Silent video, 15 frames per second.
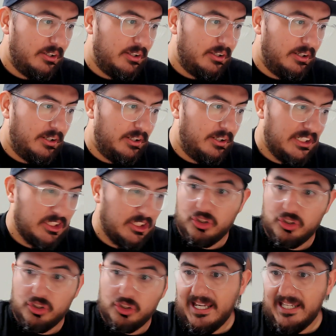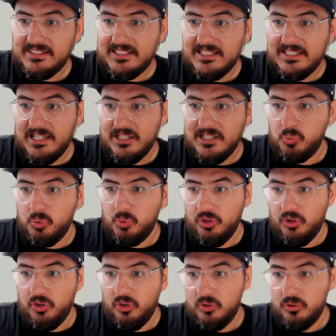additionally, at the end,
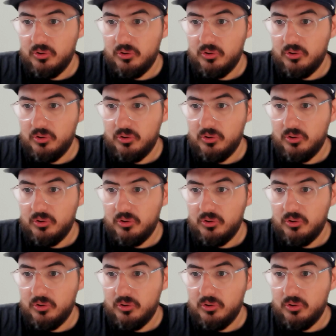we'll